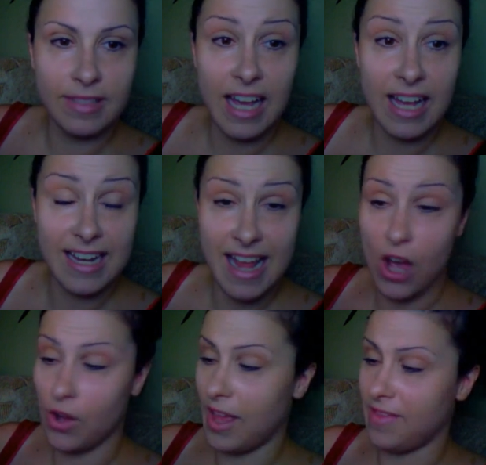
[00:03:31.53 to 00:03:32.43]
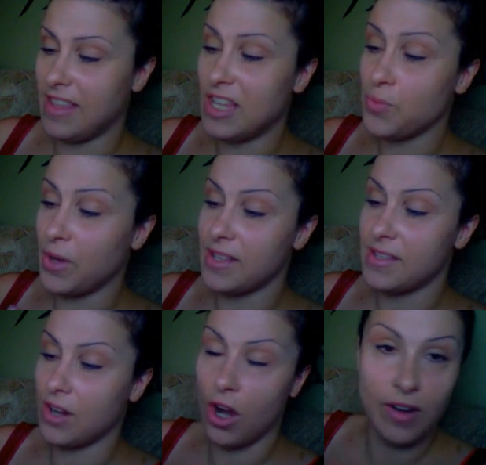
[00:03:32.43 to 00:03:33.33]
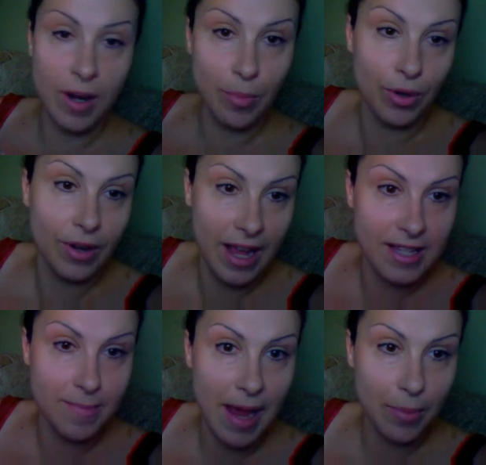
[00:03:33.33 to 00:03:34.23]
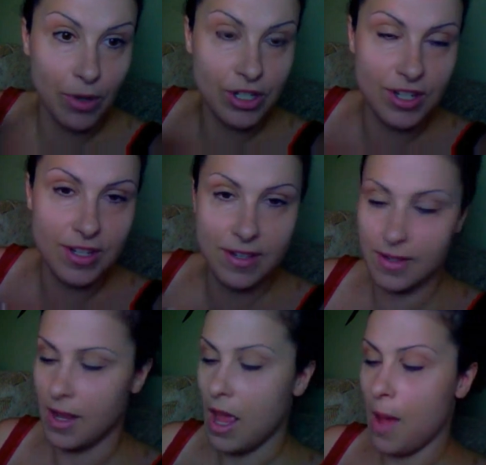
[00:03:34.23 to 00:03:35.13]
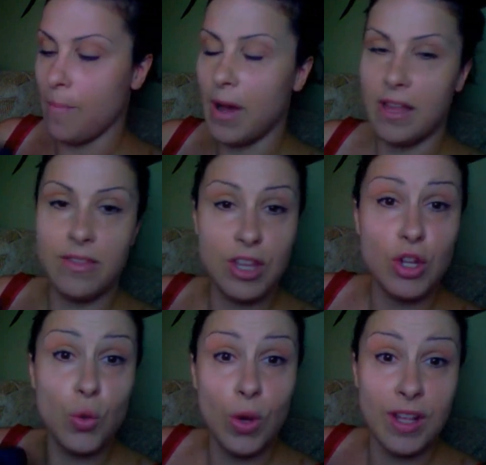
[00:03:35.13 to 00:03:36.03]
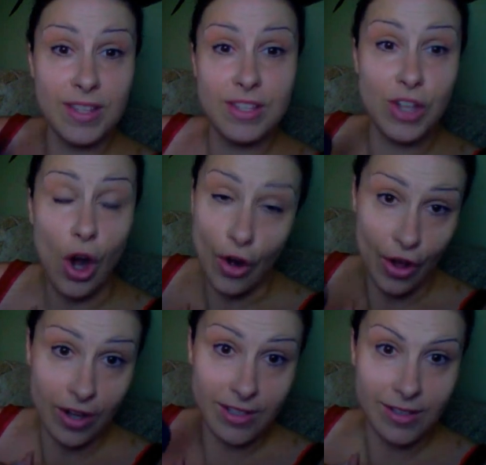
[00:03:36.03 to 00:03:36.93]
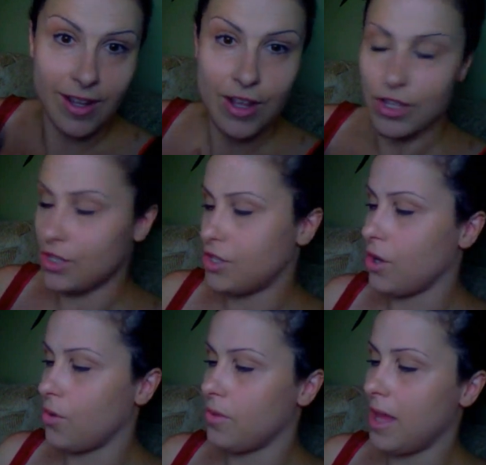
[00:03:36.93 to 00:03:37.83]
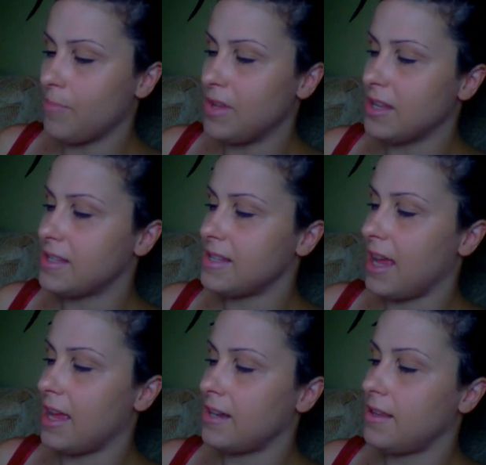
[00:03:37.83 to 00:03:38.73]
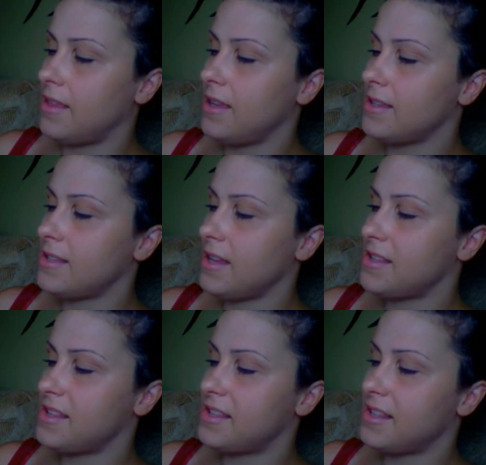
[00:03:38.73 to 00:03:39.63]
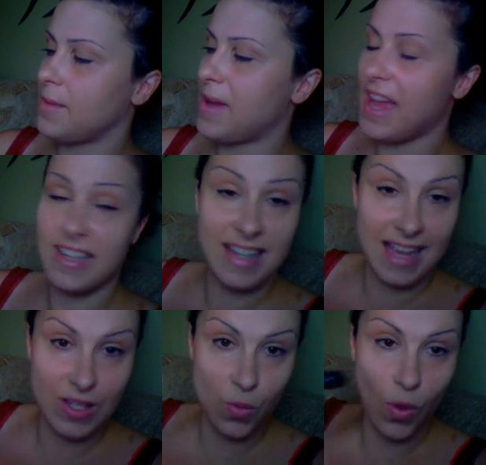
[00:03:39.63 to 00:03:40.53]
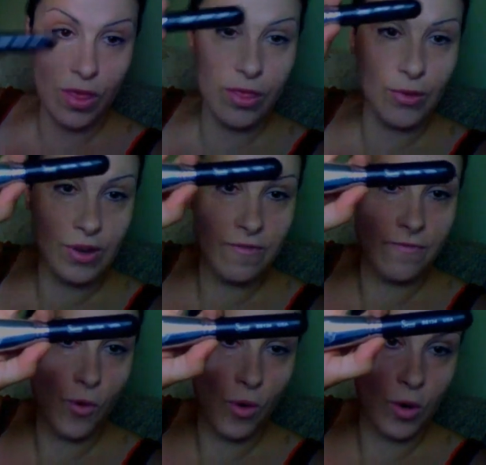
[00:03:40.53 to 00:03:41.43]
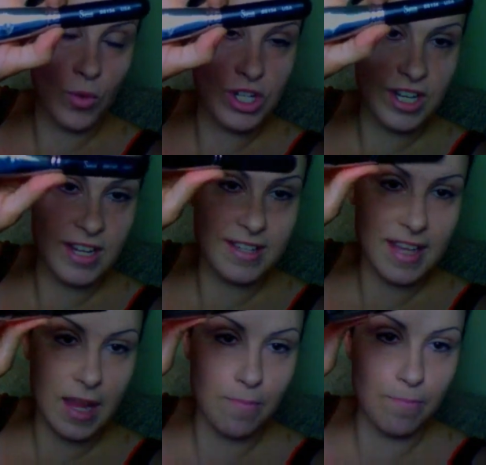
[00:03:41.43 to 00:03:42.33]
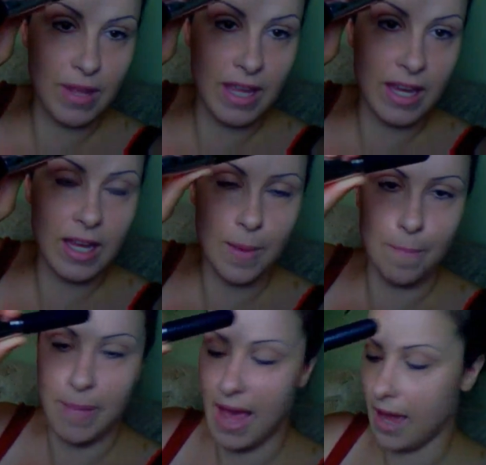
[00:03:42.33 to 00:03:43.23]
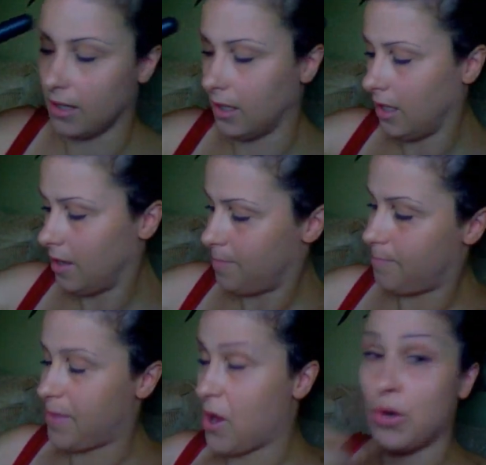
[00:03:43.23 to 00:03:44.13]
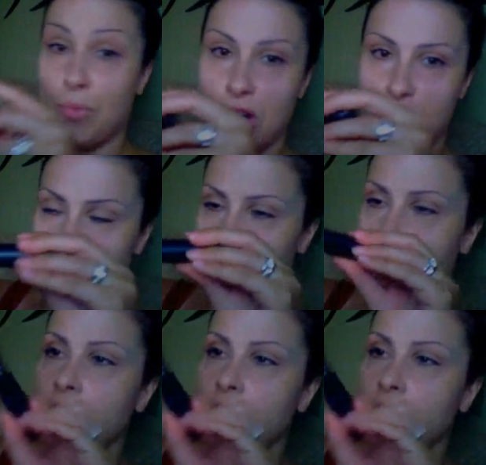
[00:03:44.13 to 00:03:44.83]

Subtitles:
yeah, now, and these ones are numbered as MAC brushes, but the new ones are not. So that being said, this is the Sigma SS134, which is a big paddle powder brush.